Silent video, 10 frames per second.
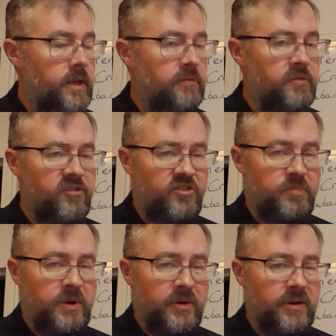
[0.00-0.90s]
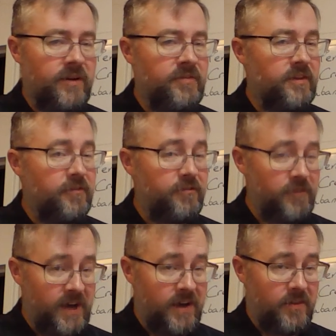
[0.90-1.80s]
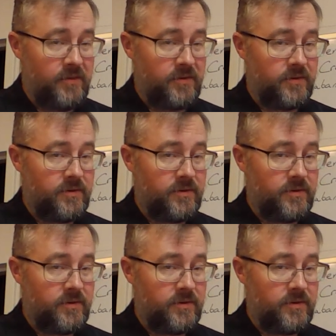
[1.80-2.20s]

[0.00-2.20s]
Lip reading: if the Spirit of the Father